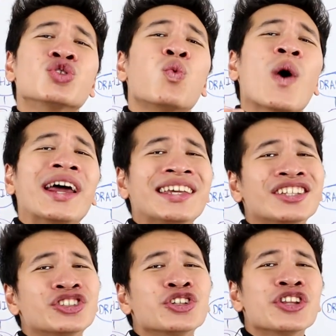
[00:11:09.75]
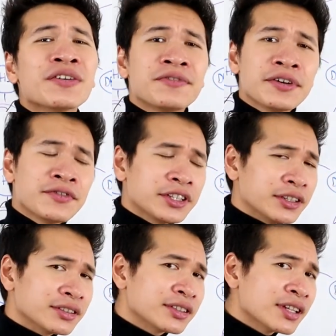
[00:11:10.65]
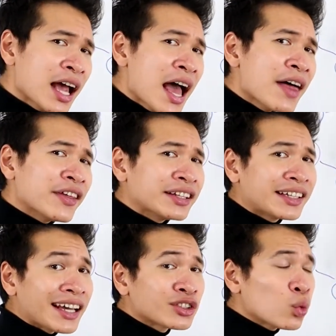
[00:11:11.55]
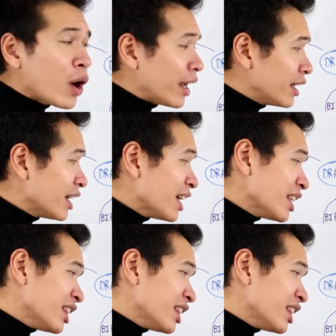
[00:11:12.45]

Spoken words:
20s to the 50s, then guess what?